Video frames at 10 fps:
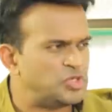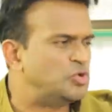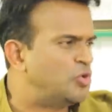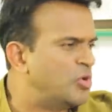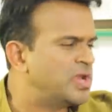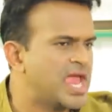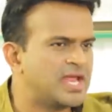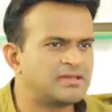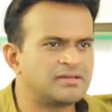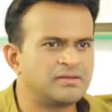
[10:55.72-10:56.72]
You don't
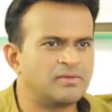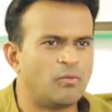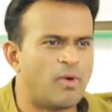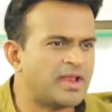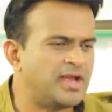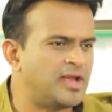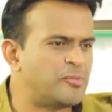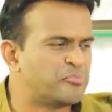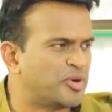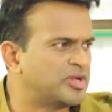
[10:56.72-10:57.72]
get worried,
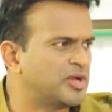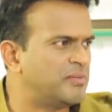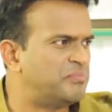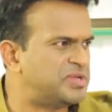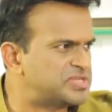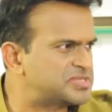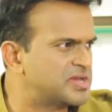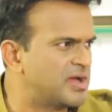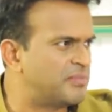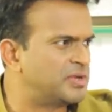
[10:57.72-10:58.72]
perturbed,
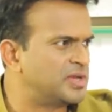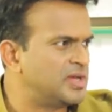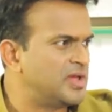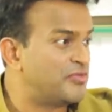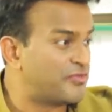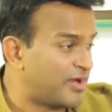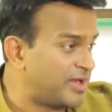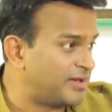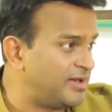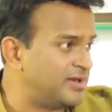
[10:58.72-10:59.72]
disturbed,
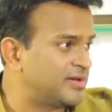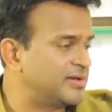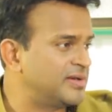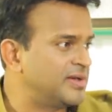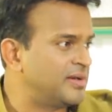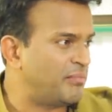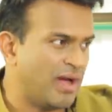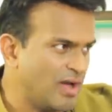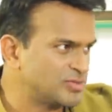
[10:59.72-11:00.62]
threatened by